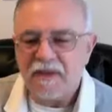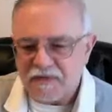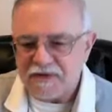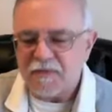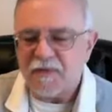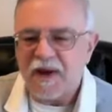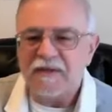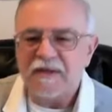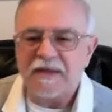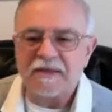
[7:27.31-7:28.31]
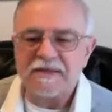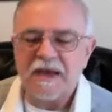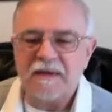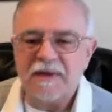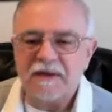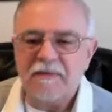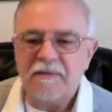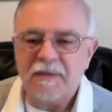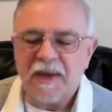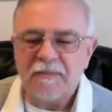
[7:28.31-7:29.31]
There is a way that that statement can
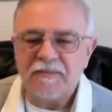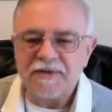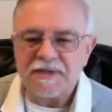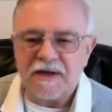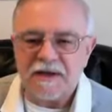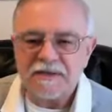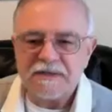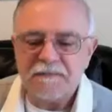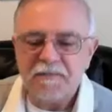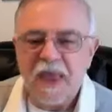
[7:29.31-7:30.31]
be made precise.